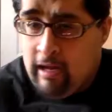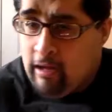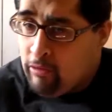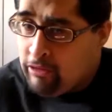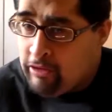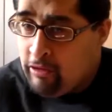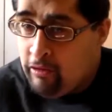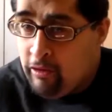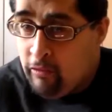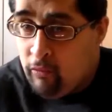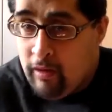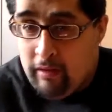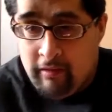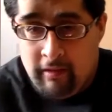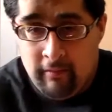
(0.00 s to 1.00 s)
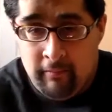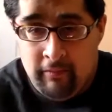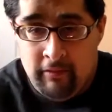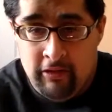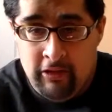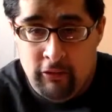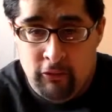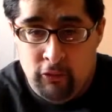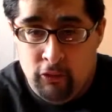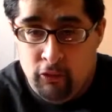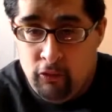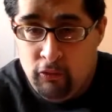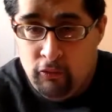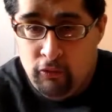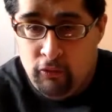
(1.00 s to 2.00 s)
Hello, sir. Welcome
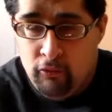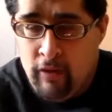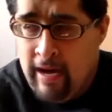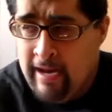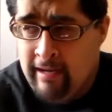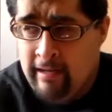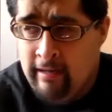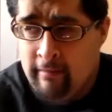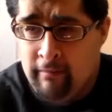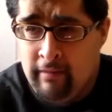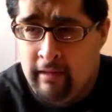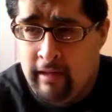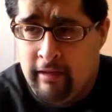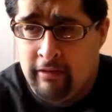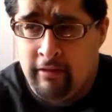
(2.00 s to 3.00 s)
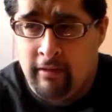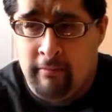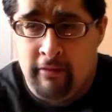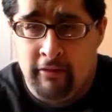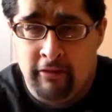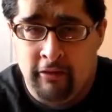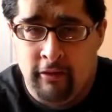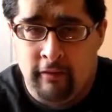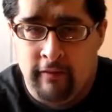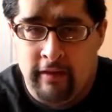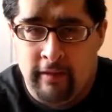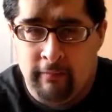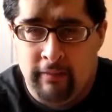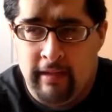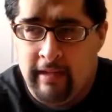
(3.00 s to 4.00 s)
to Random Customer
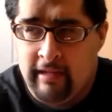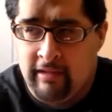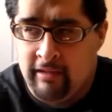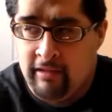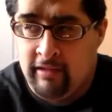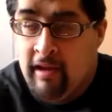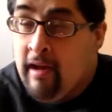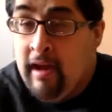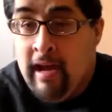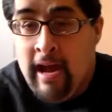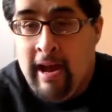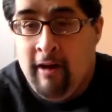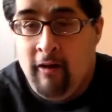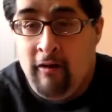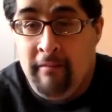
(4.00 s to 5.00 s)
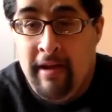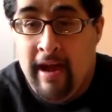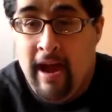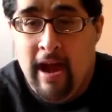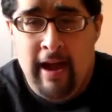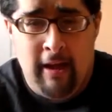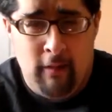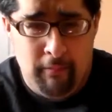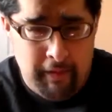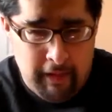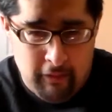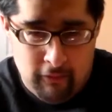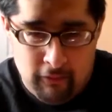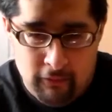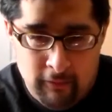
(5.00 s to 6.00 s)
Service Place. How may I help
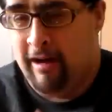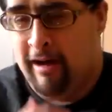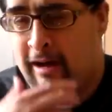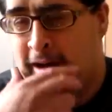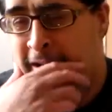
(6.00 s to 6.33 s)
you?